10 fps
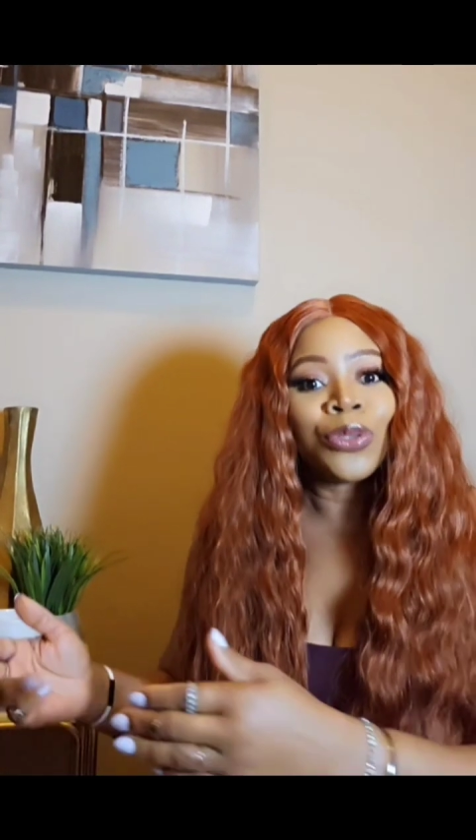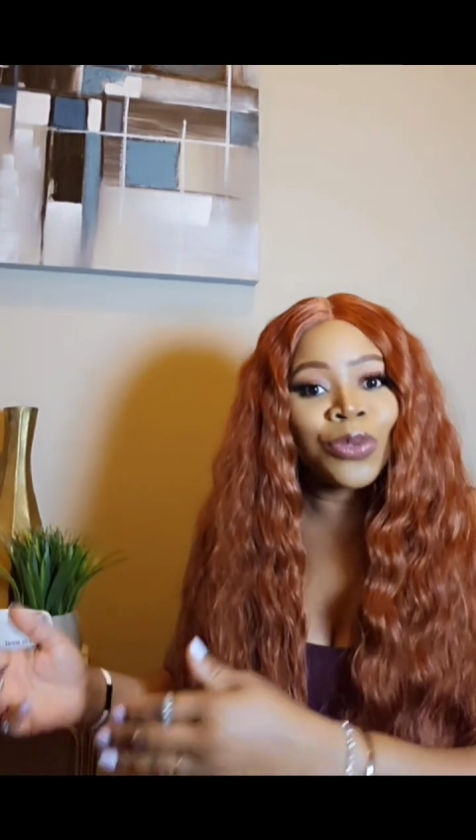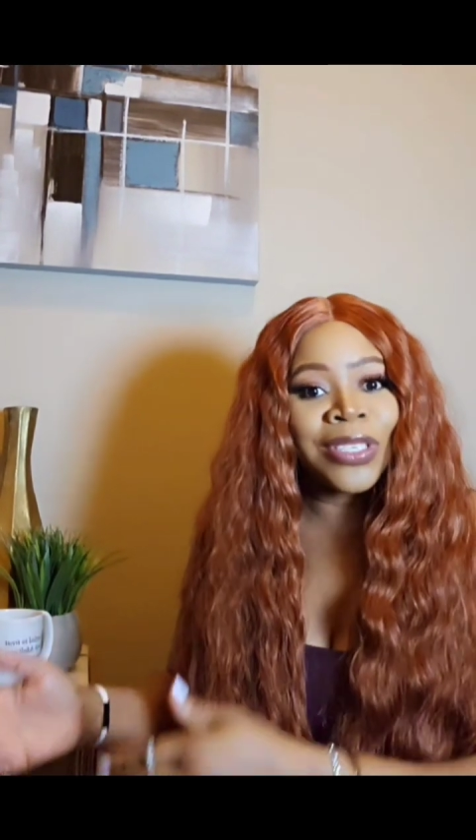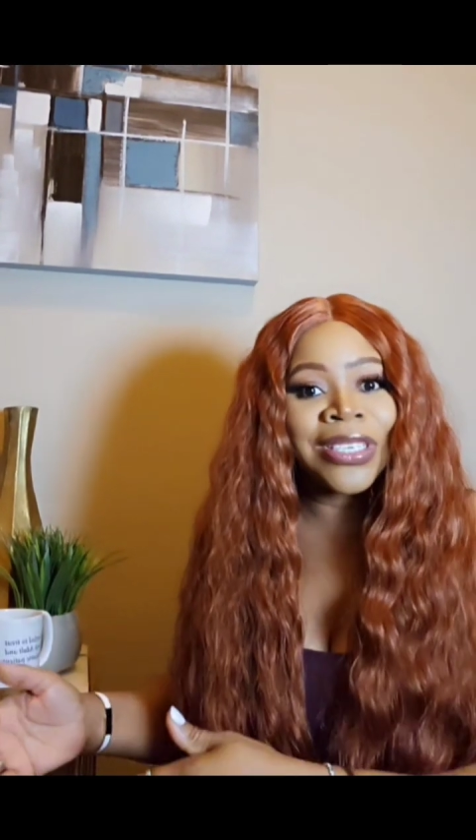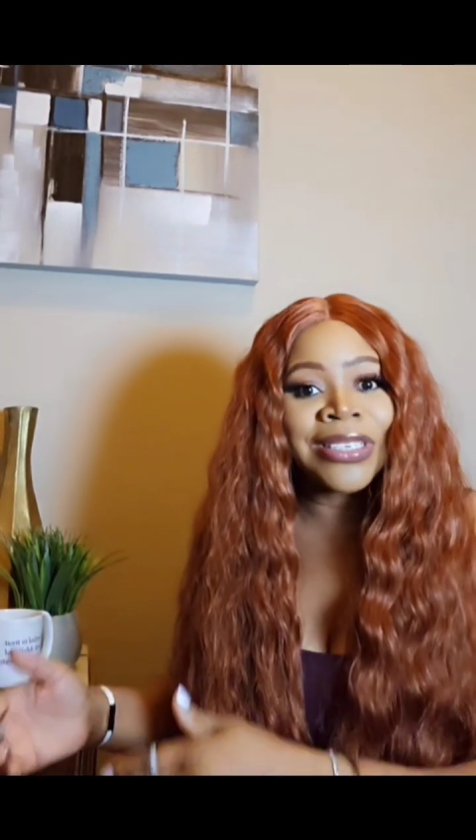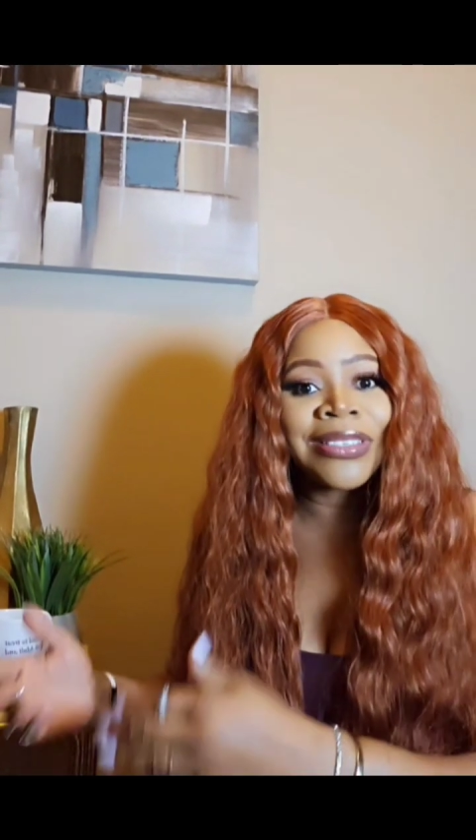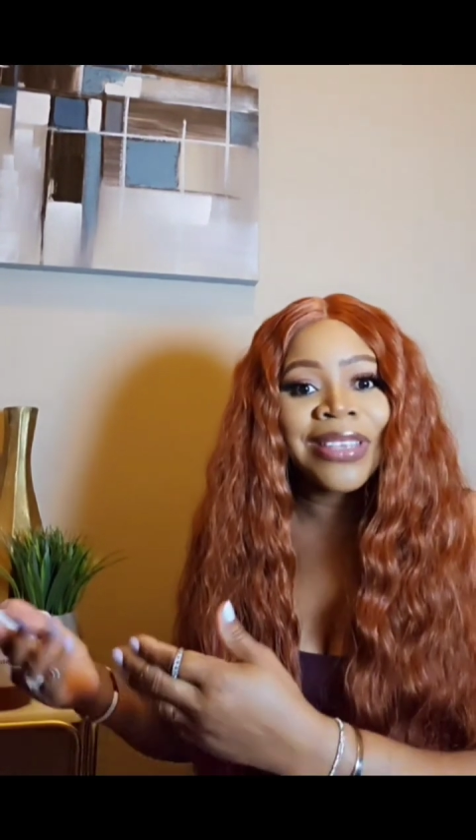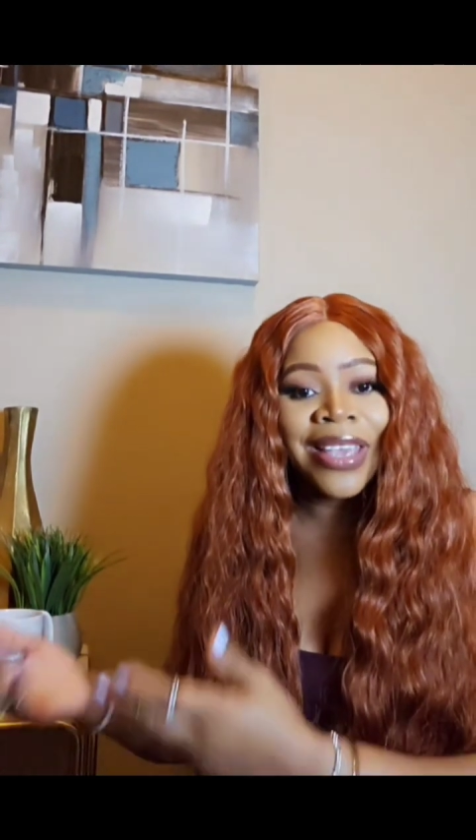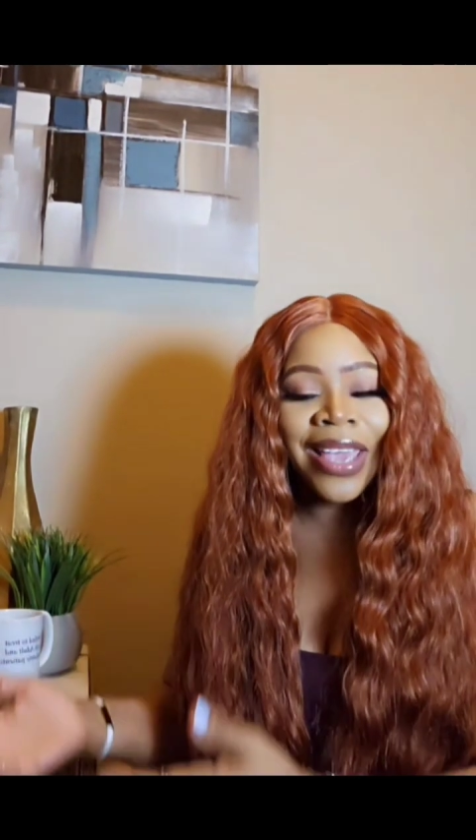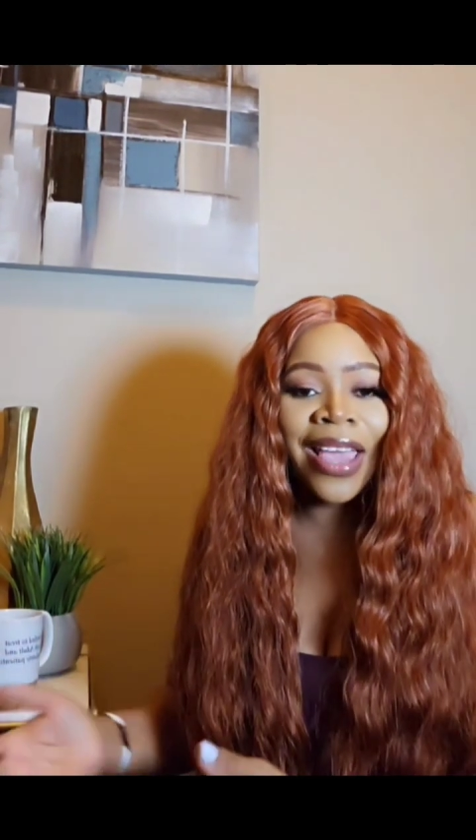to
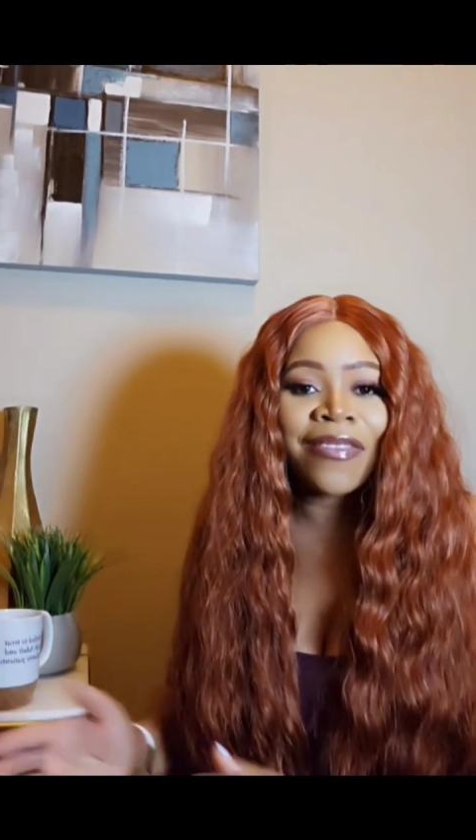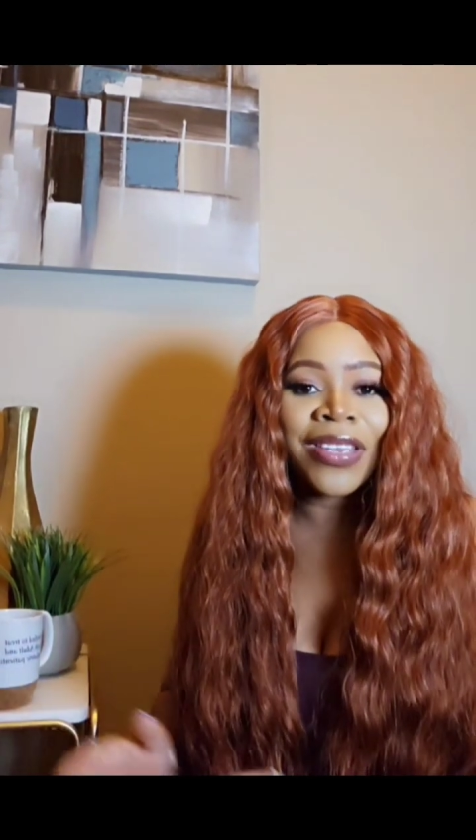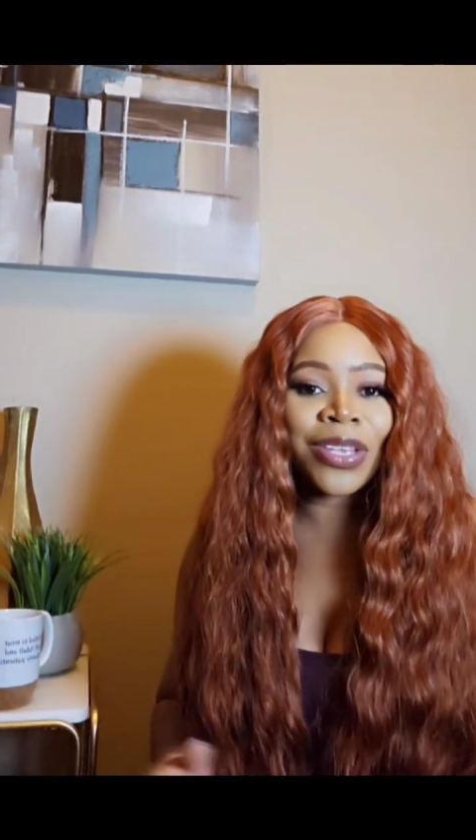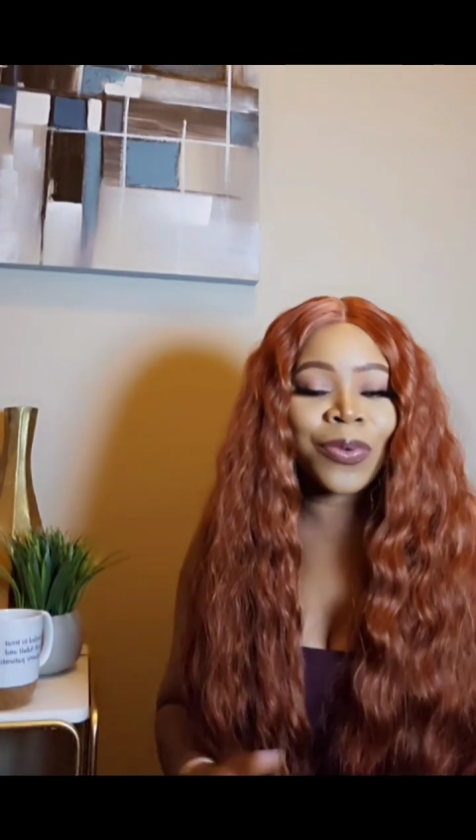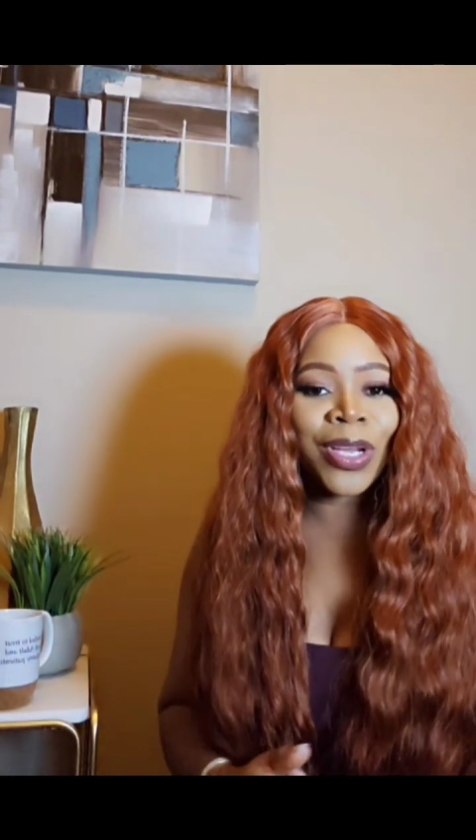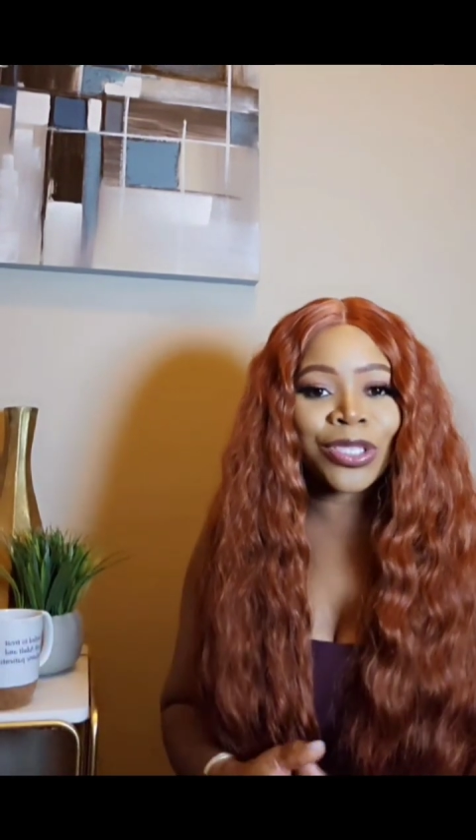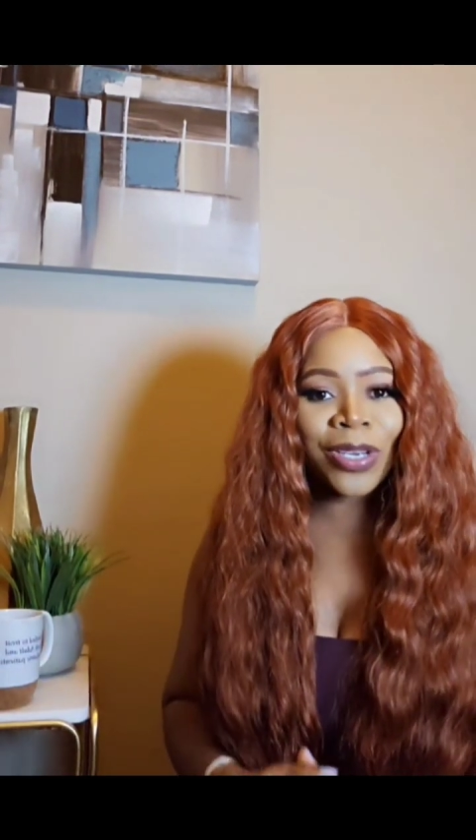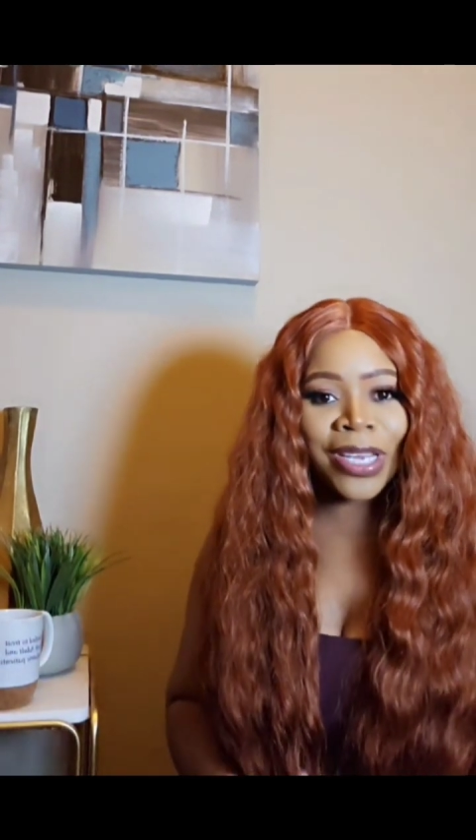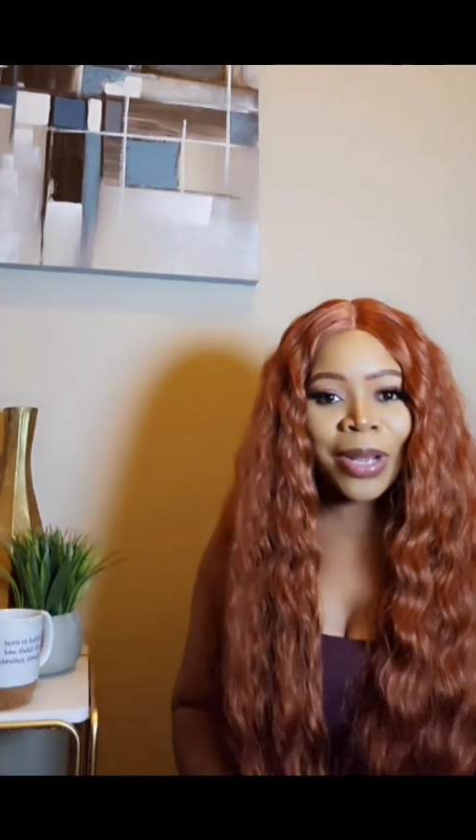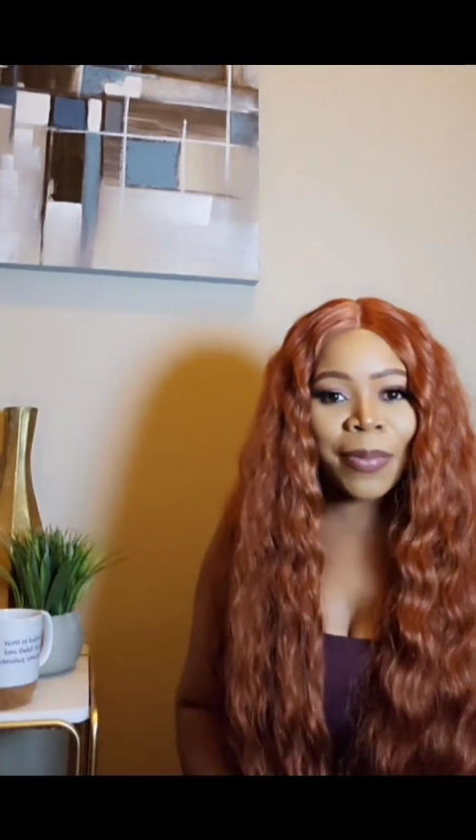this cavity we're
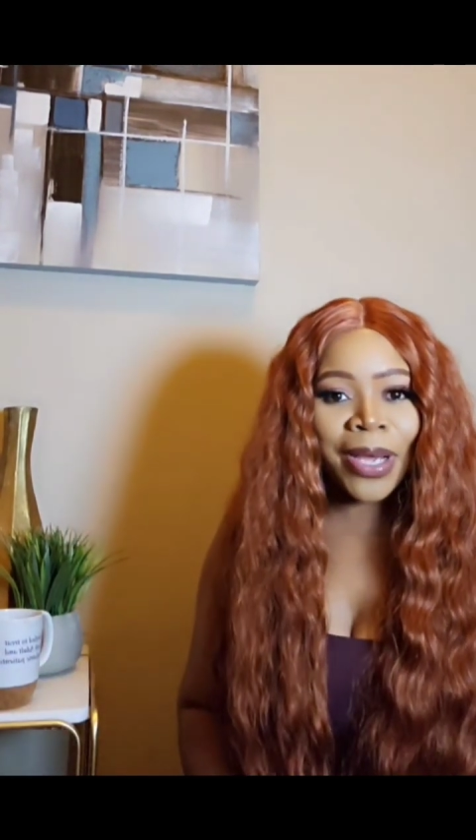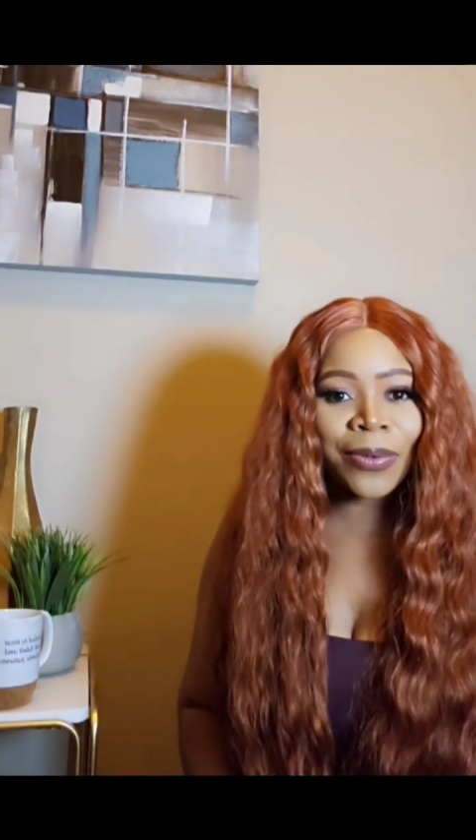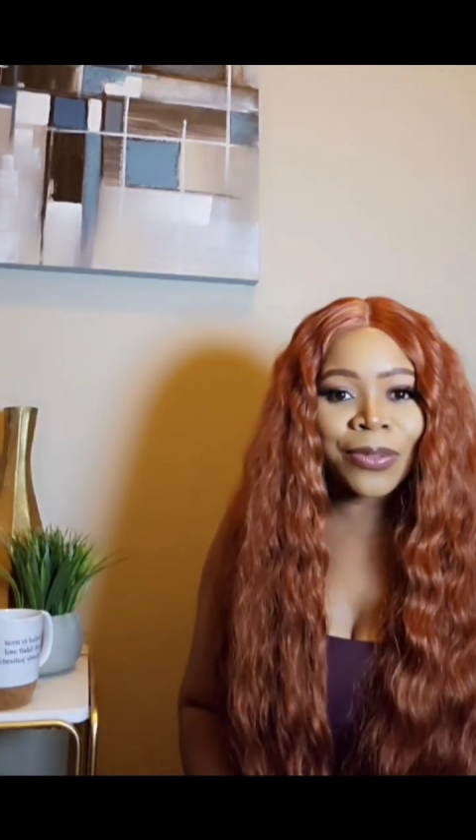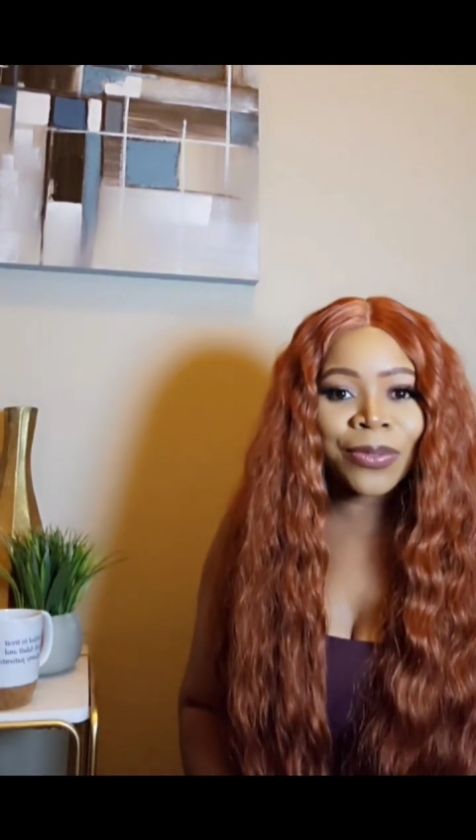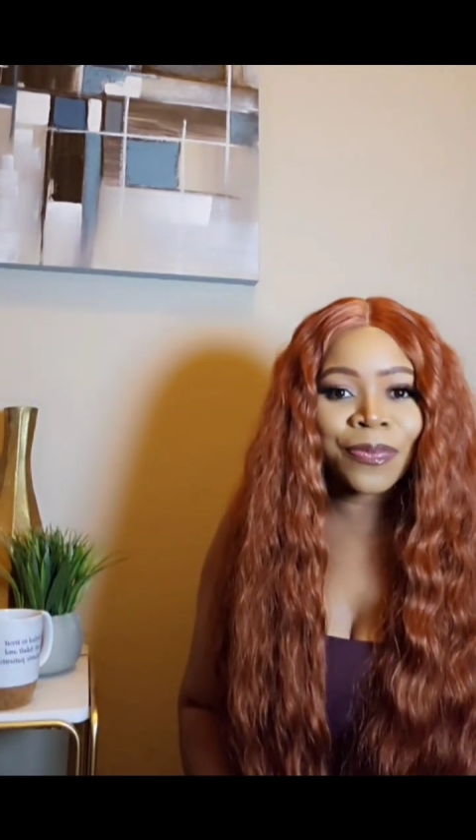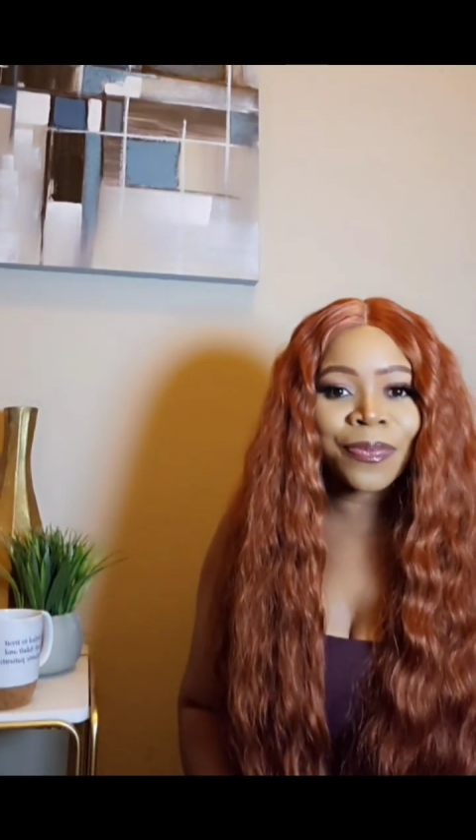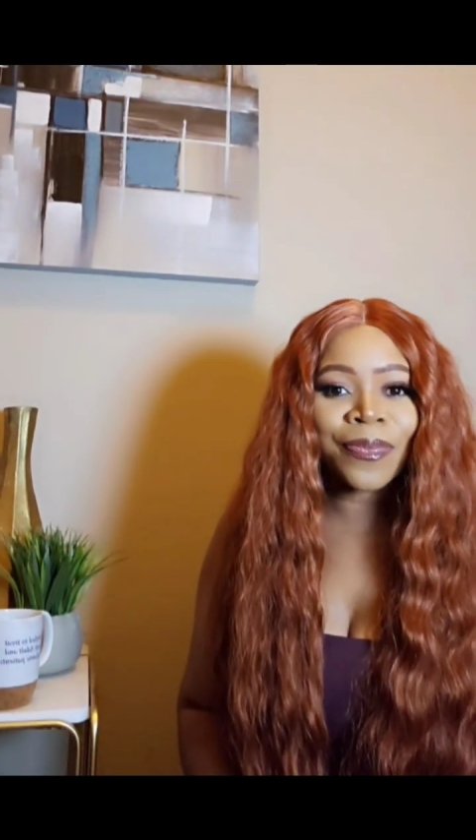talking about.